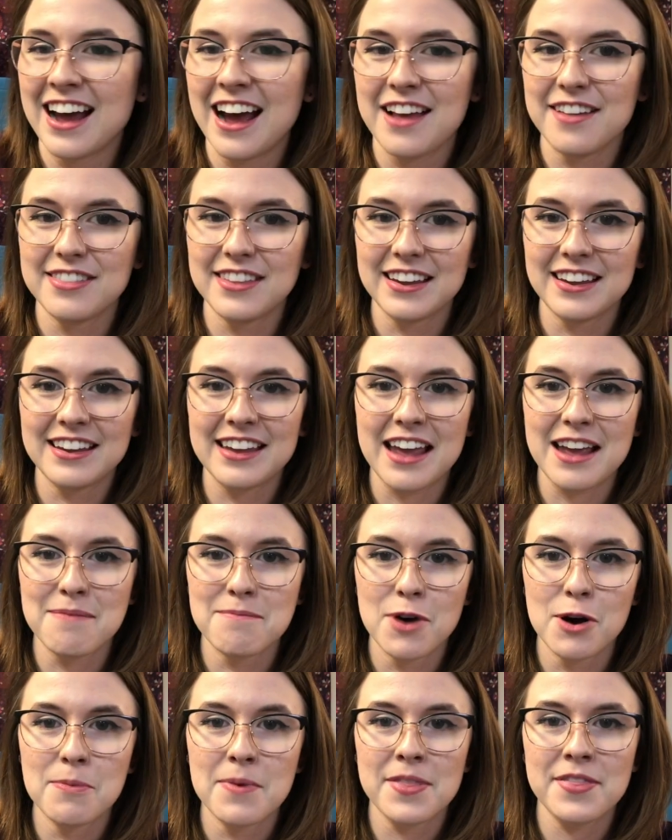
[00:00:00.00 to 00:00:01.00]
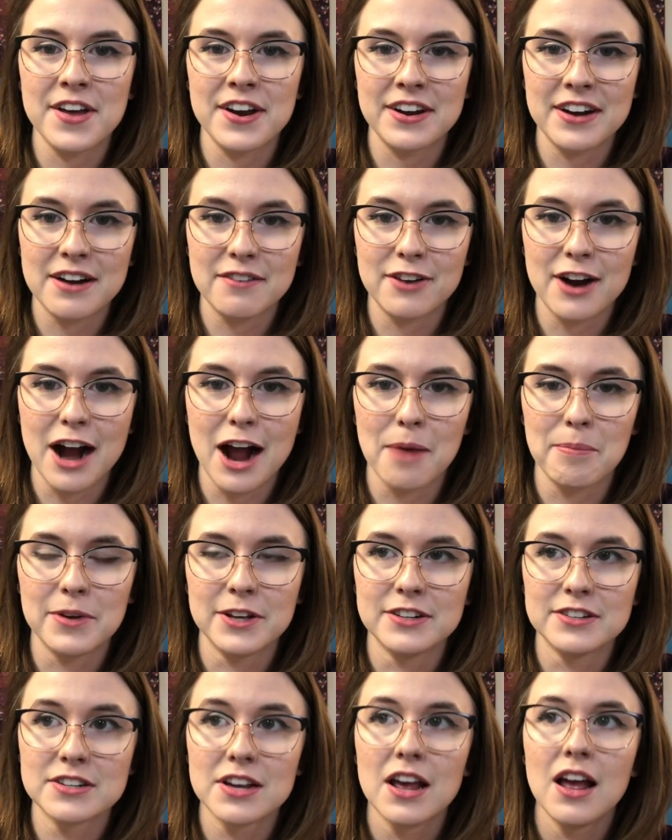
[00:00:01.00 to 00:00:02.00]
I think, game moment that had ever
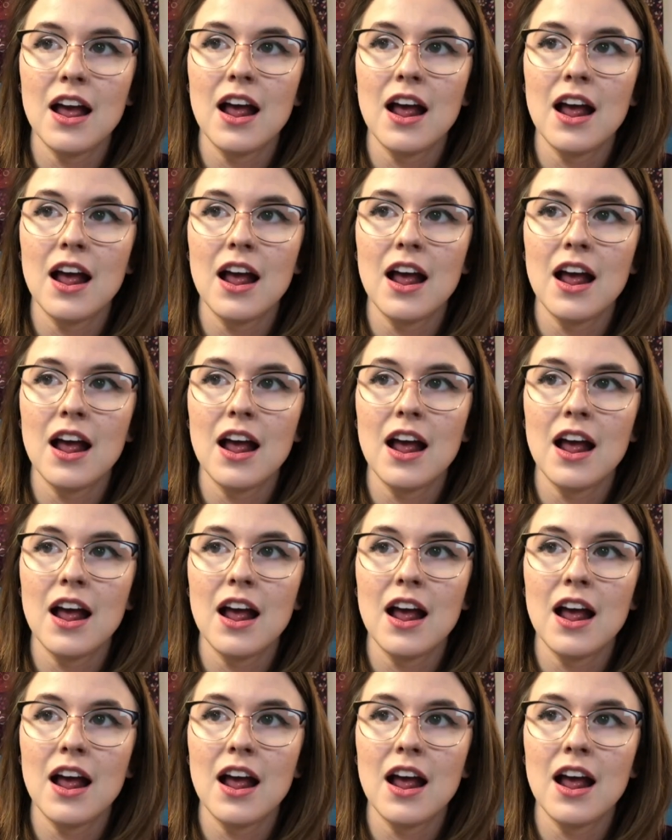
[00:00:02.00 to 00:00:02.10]
happened,